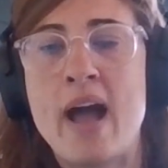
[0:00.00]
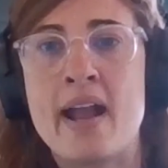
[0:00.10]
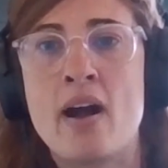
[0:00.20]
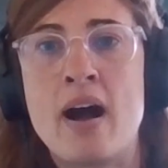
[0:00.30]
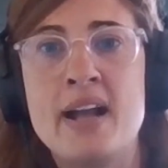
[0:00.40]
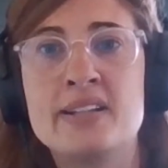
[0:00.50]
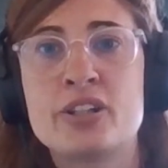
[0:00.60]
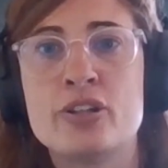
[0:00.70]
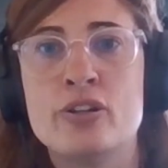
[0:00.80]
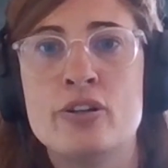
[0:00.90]
AI
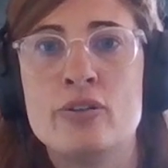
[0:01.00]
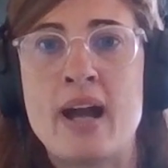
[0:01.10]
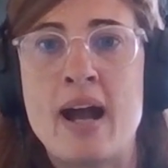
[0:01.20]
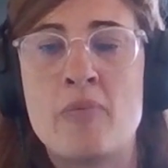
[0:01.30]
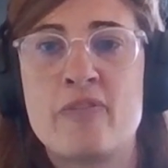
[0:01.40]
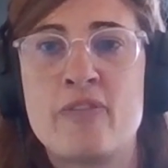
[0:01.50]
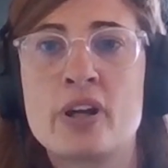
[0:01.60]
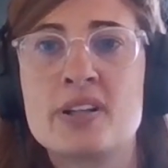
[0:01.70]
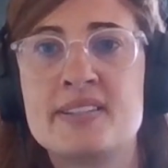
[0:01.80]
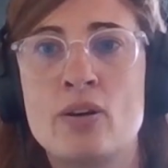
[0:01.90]
to
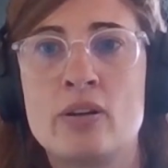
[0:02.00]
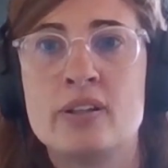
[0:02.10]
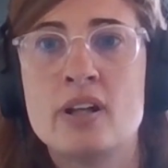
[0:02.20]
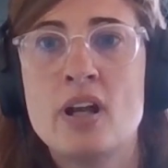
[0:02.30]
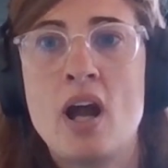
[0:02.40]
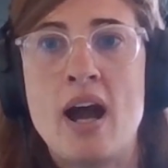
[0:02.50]
focus on,